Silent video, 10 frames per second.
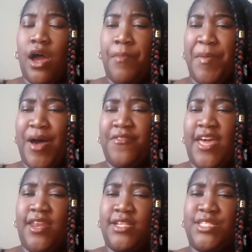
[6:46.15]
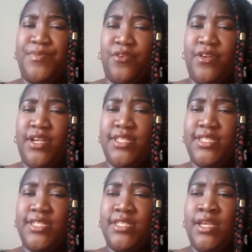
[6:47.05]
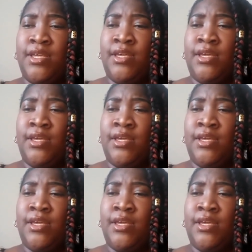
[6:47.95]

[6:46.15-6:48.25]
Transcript: about that experience.